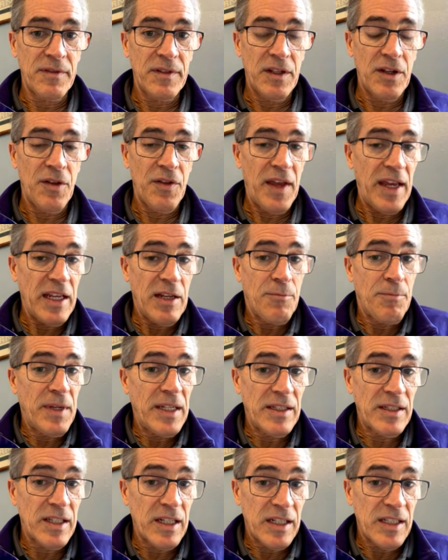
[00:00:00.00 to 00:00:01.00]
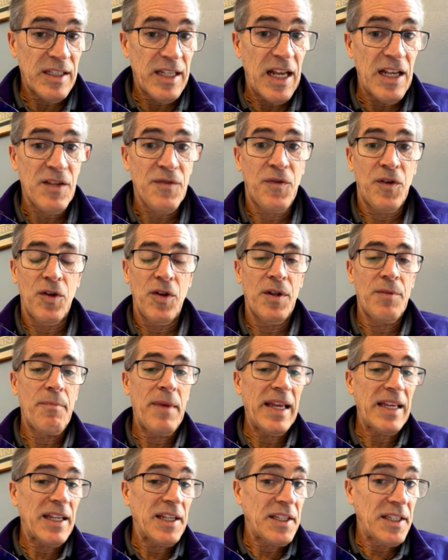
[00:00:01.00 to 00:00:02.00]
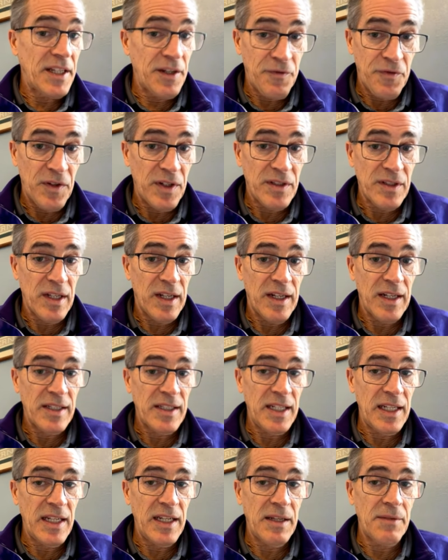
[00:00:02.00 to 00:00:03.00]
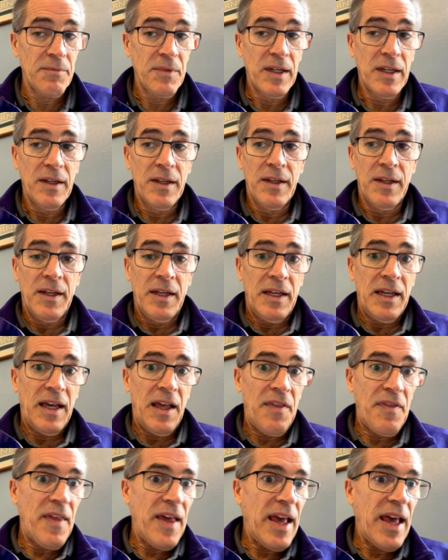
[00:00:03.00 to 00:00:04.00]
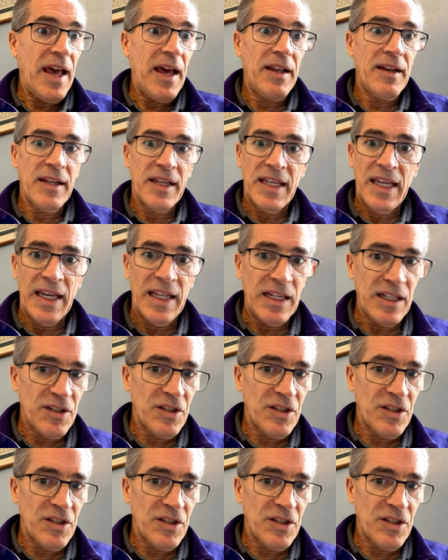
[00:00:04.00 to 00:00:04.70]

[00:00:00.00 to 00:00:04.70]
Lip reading: you know, they could be successful and make a difference on a team. And then again, it